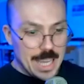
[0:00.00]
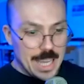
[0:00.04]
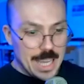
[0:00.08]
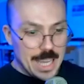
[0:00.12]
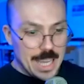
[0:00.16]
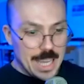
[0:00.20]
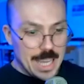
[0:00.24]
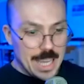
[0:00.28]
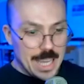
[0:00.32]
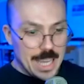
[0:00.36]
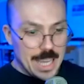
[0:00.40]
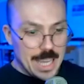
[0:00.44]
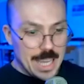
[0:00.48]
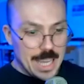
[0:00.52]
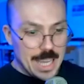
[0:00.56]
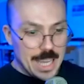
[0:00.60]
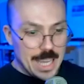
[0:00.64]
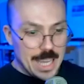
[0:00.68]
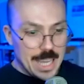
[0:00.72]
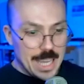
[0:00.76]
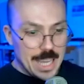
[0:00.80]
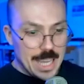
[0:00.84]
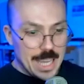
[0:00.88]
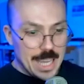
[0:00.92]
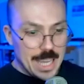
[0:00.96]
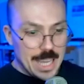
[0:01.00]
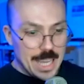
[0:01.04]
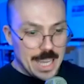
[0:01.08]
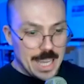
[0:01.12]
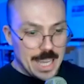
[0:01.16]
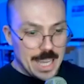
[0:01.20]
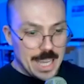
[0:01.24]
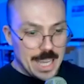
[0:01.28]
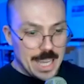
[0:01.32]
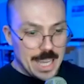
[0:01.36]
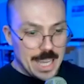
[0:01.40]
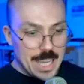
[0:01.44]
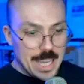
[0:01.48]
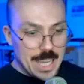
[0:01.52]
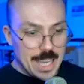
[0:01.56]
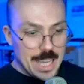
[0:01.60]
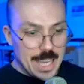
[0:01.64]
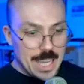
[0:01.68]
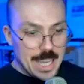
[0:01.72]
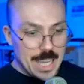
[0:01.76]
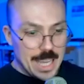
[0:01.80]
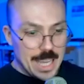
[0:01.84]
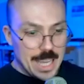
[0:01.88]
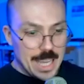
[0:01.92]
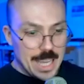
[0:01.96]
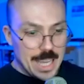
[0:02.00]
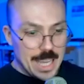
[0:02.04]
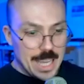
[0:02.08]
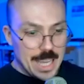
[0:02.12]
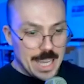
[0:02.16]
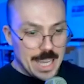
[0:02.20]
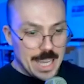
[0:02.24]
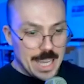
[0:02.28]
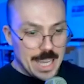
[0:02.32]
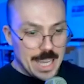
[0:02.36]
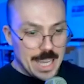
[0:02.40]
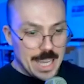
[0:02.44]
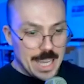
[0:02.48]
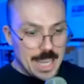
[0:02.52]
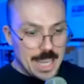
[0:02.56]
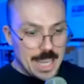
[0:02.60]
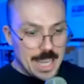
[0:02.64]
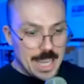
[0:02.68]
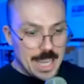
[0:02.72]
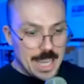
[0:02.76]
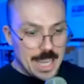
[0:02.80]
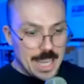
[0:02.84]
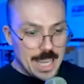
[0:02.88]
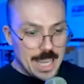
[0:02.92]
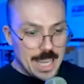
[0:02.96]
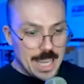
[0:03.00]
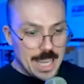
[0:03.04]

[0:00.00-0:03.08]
(silent)